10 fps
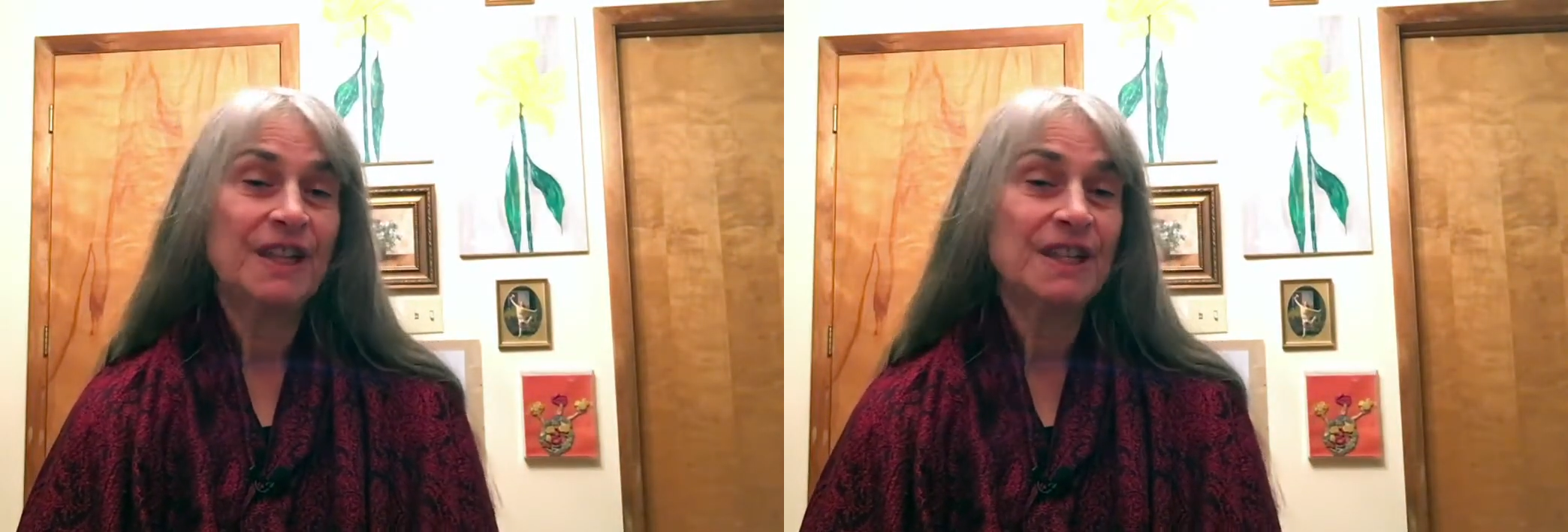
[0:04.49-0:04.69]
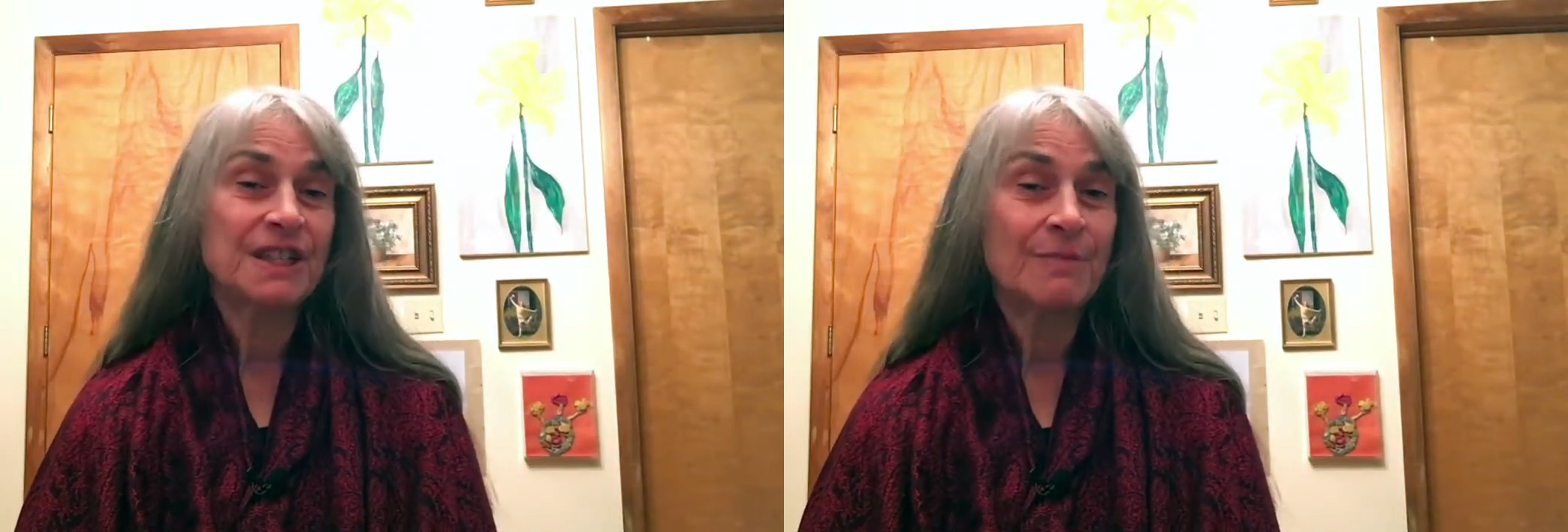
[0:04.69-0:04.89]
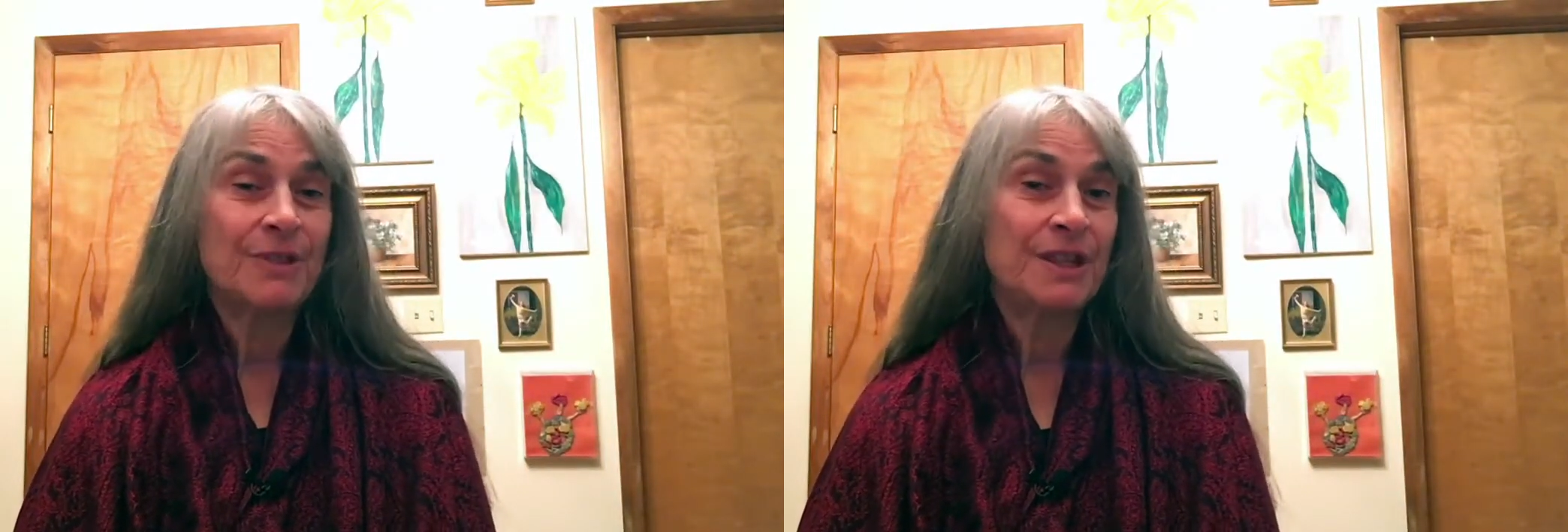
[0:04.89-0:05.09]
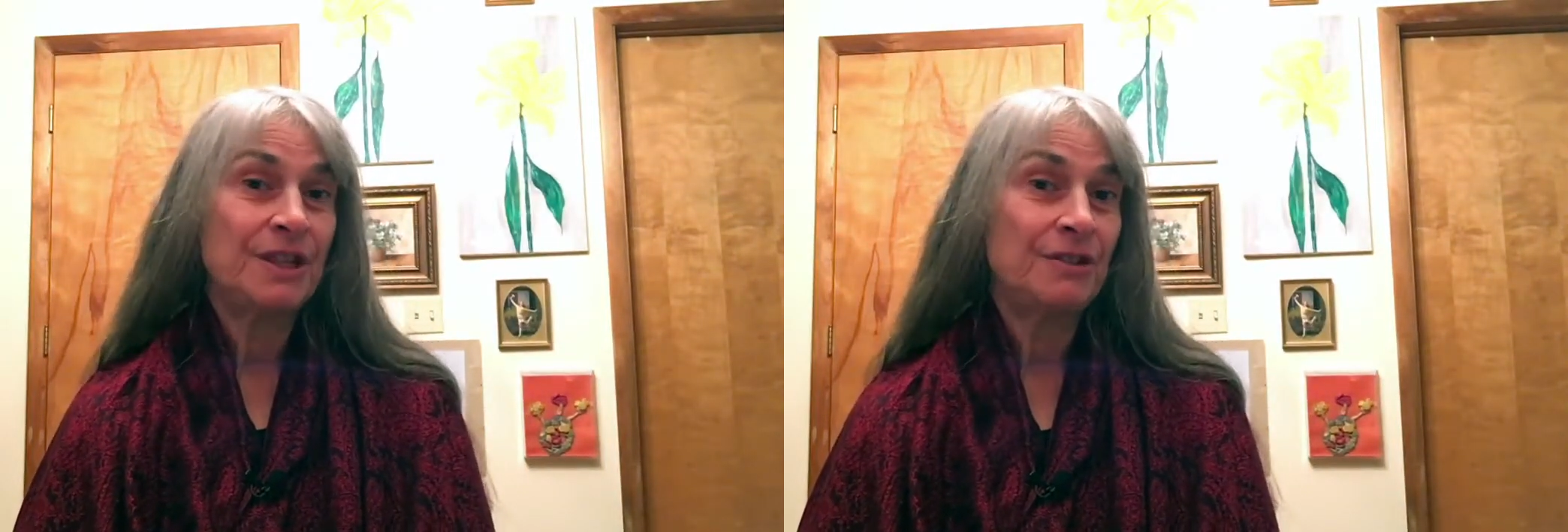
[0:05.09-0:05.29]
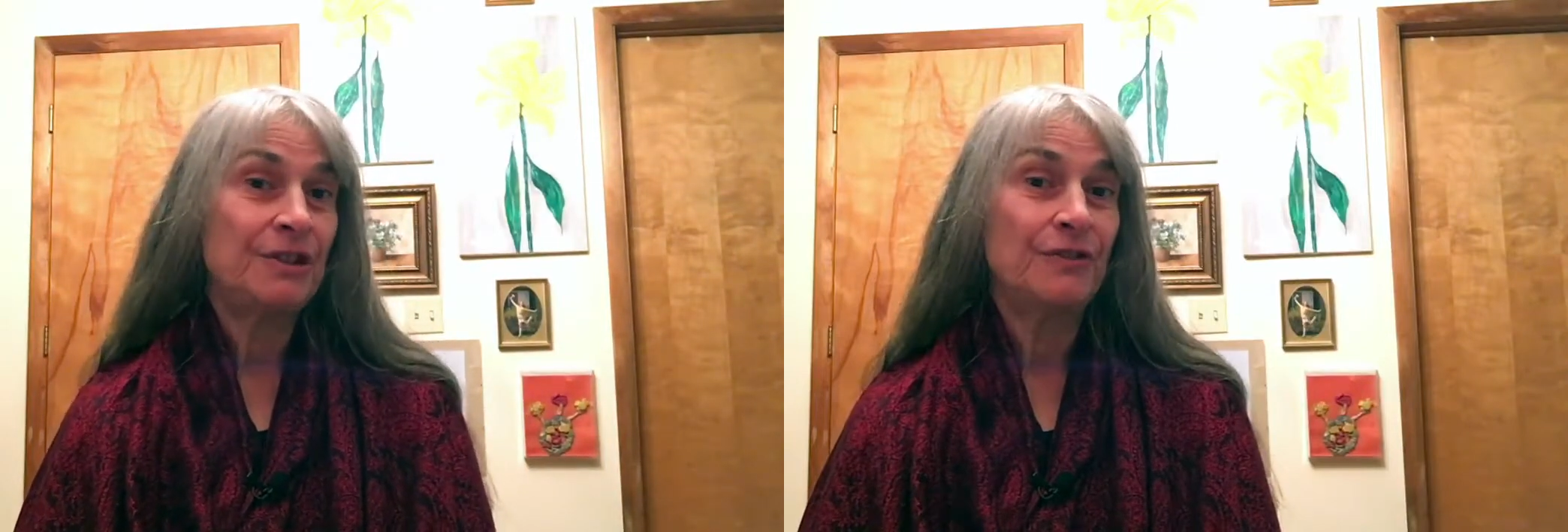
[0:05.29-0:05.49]
is something
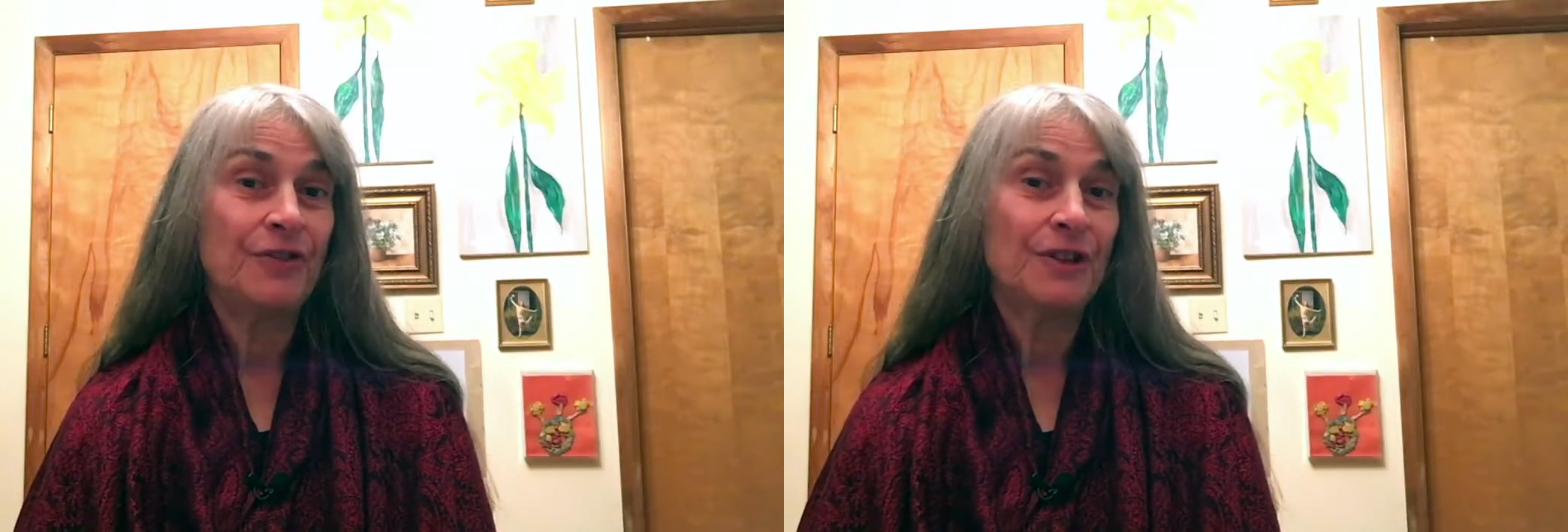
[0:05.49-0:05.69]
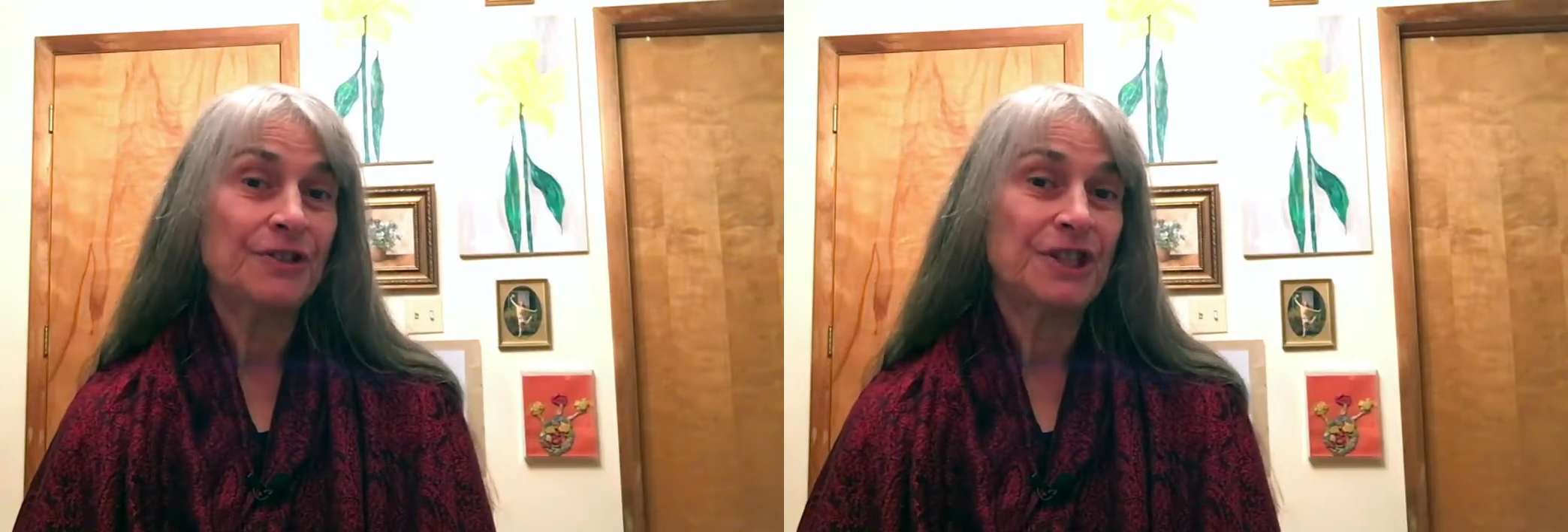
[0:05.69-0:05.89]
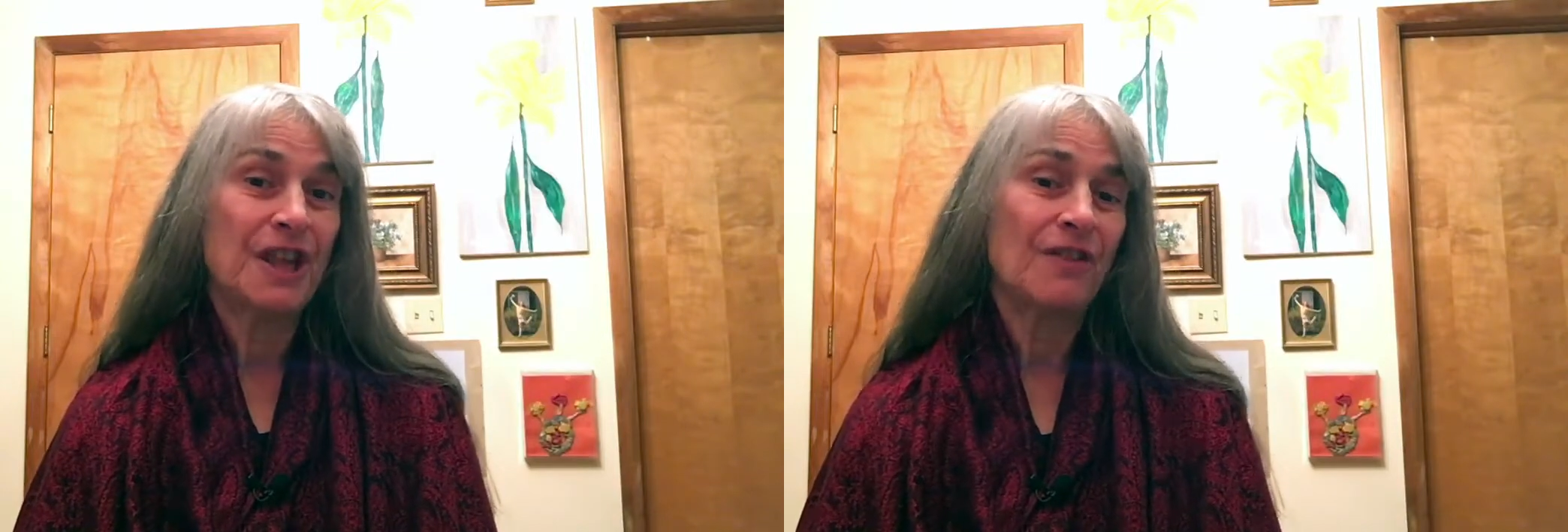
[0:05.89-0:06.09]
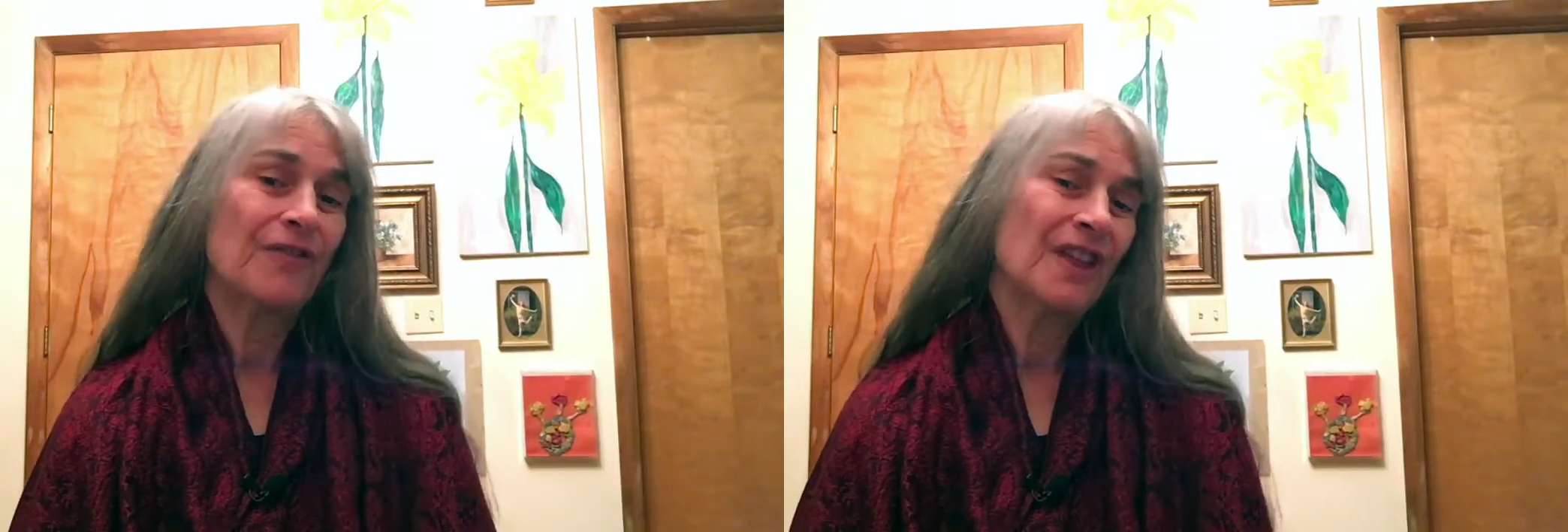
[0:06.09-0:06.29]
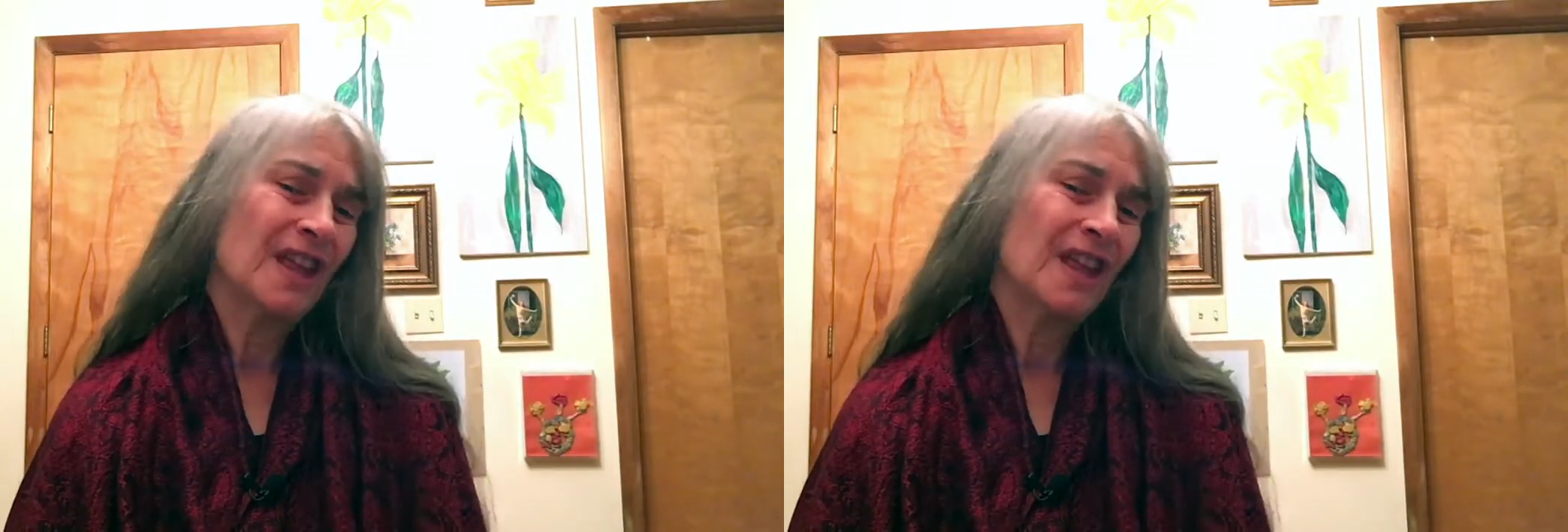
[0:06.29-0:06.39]
you do for yourself,